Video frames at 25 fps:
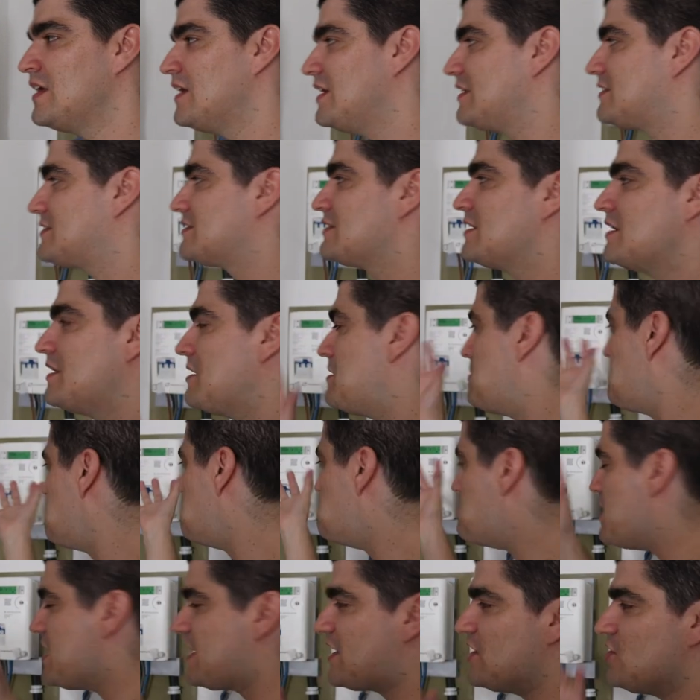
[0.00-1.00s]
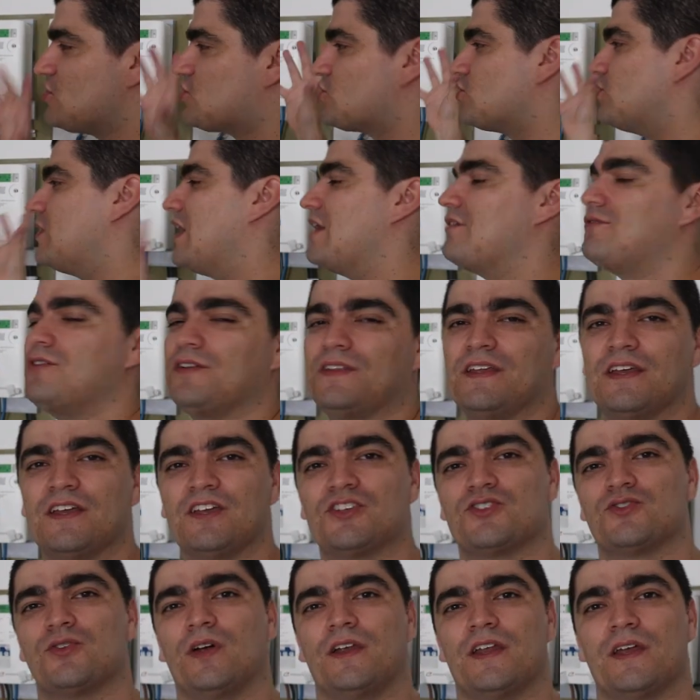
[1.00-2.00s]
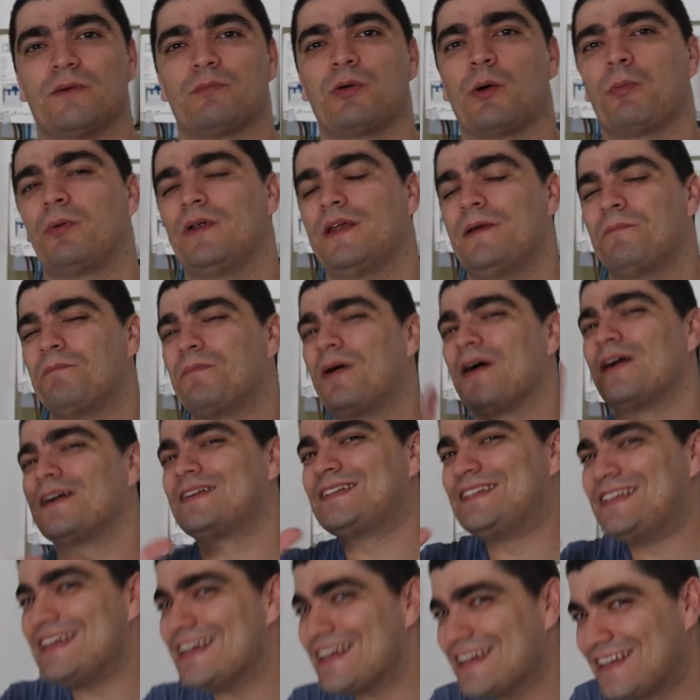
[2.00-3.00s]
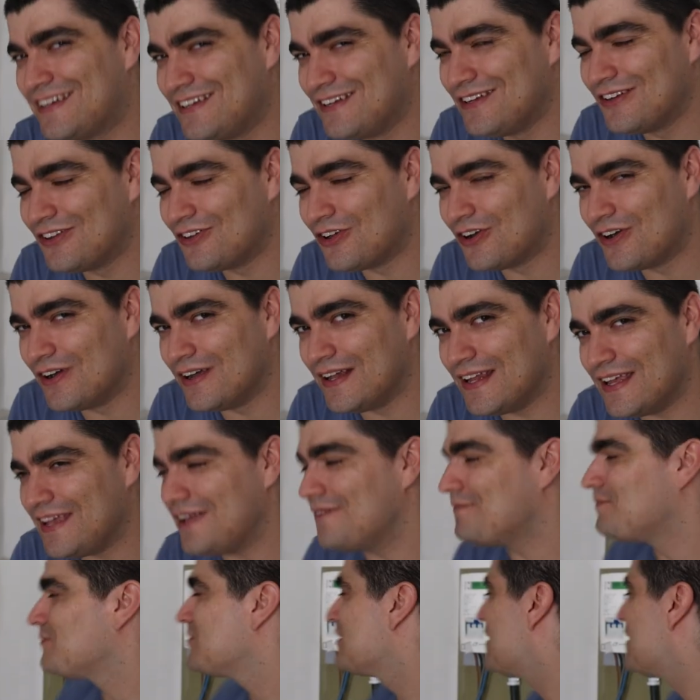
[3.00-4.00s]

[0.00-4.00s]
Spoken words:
It's making sure everything is running properly, and particularly